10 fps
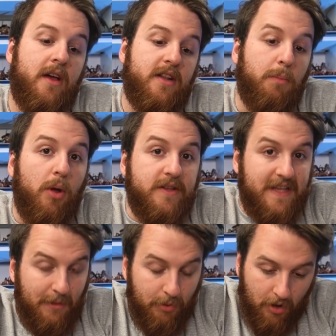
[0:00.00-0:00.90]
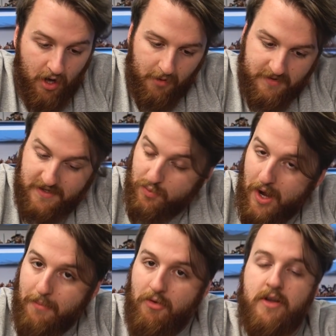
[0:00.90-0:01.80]
Deploy teleport homers is
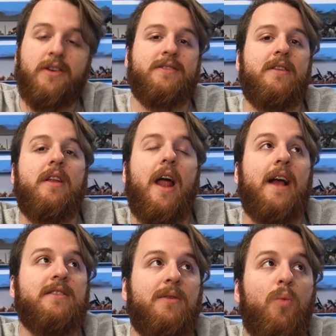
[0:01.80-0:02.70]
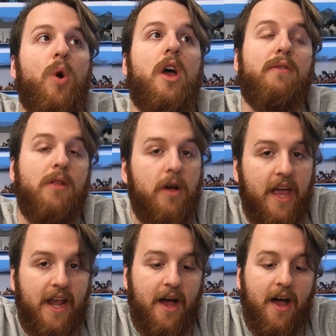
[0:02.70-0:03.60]
way more interesting and actually worth
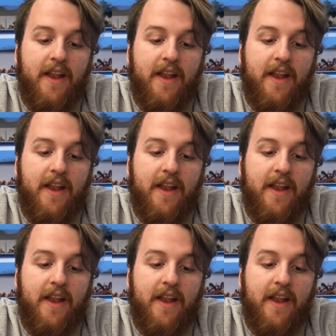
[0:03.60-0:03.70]
looking at,